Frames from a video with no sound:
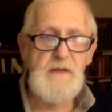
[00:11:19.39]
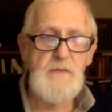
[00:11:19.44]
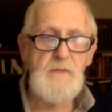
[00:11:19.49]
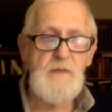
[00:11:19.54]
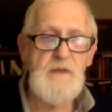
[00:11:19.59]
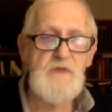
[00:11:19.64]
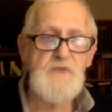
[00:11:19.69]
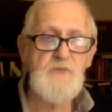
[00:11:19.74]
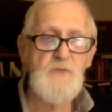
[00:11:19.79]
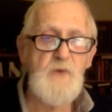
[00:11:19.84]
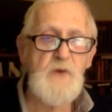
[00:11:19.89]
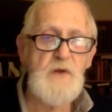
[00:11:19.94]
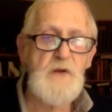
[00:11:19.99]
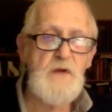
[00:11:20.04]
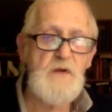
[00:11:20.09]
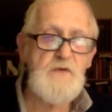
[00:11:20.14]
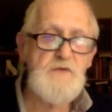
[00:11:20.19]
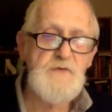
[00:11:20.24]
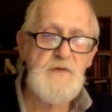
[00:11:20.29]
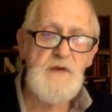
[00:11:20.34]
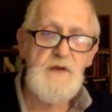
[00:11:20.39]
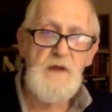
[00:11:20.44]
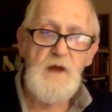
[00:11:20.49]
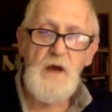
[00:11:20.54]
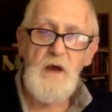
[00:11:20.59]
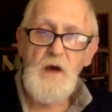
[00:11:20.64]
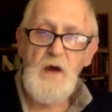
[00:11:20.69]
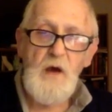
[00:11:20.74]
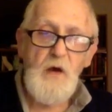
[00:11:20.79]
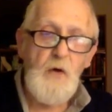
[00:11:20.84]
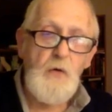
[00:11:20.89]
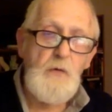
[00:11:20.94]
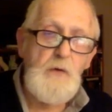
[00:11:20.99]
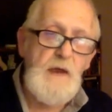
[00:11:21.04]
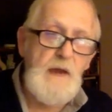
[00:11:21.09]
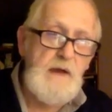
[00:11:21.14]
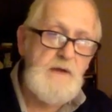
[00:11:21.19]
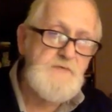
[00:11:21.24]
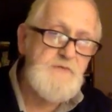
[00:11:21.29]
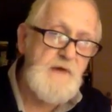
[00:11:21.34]
And this one nurse said, "Oh
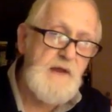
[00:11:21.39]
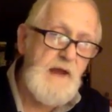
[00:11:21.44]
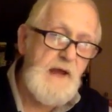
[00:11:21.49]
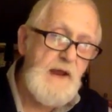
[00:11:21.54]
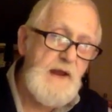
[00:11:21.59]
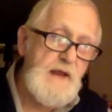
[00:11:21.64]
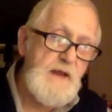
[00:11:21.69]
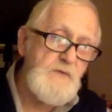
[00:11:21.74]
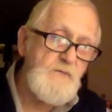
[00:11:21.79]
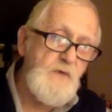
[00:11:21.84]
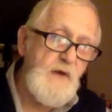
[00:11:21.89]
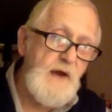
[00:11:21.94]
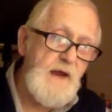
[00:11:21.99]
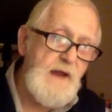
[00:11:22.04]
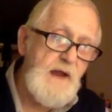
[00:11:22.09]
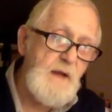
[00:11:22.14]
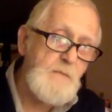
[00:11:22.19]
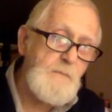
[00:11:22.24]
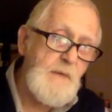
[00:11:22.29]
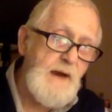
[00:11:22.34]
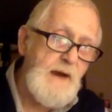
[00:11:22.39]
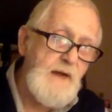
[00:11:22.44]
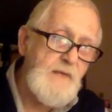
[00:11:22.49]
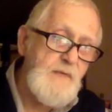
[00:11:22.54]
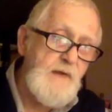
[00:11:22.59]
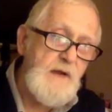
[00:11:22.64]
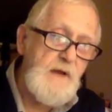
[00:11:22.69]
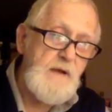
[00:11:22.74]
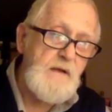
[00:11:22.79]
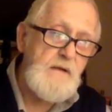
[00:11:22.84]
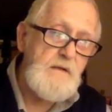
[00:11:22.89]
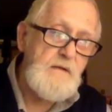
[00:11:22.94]
yeah," I said, "I live right out by there."